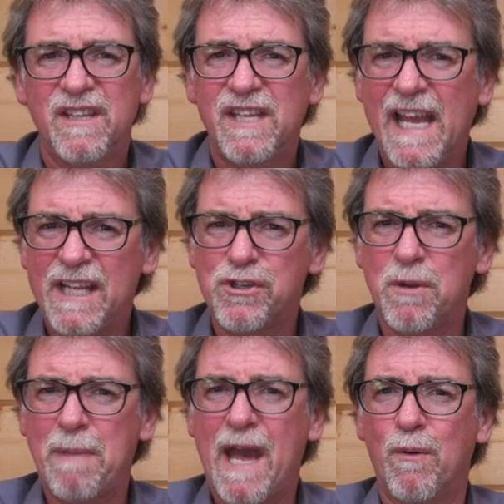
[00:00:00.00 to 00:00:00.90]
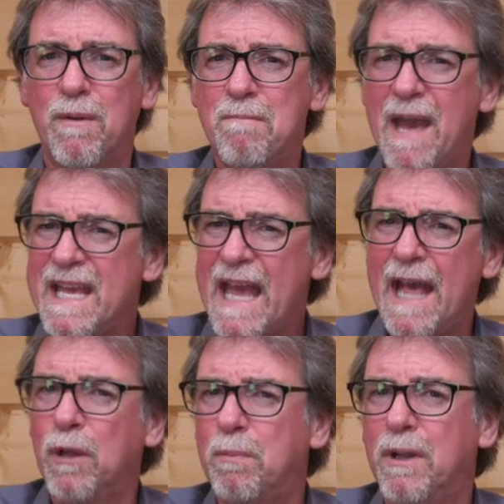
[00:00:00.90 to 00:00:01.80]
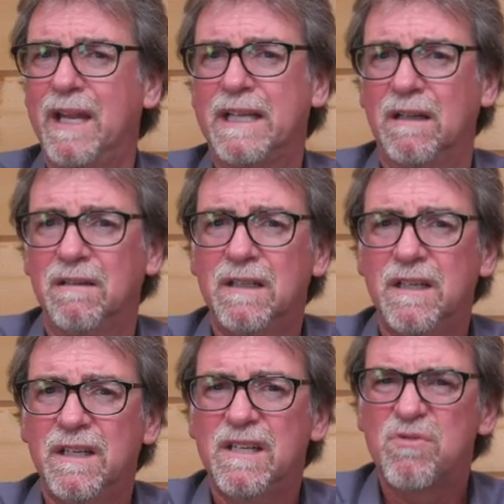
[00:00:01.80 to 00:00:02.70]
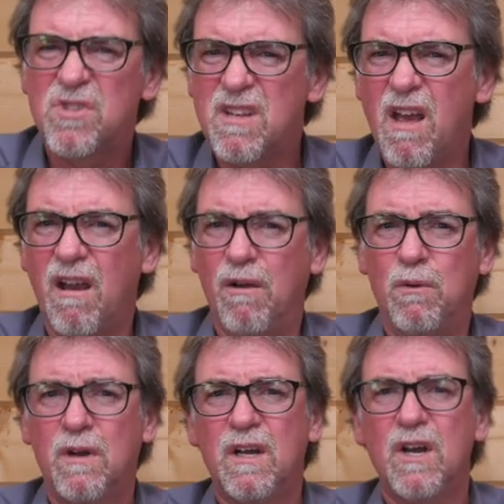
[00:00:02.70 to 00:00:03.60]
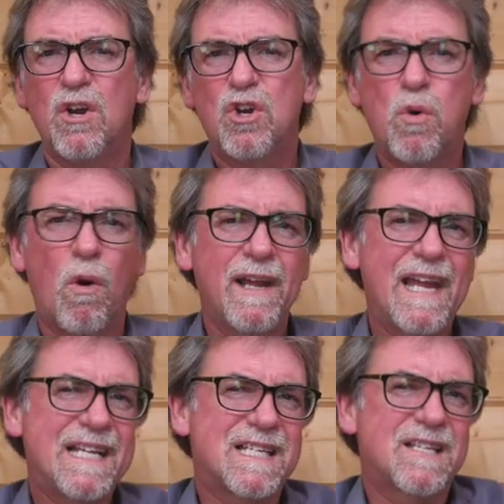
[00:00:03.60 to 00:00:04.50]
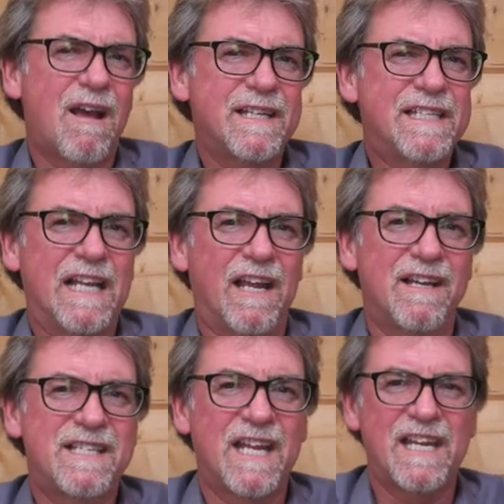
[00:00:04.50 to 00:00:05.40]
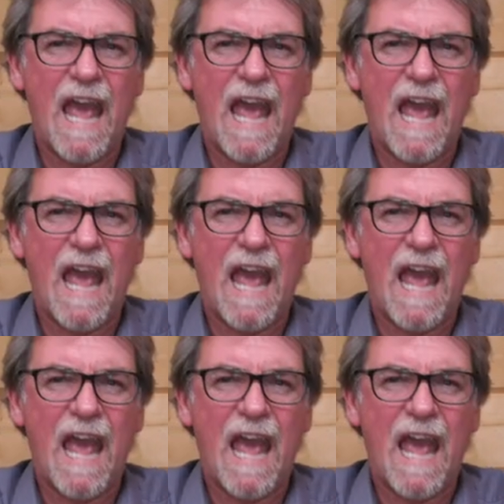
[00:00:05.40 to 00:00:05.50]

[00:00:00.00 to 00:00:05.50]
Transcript: the extra power may help a little. So, quite excitedly, I set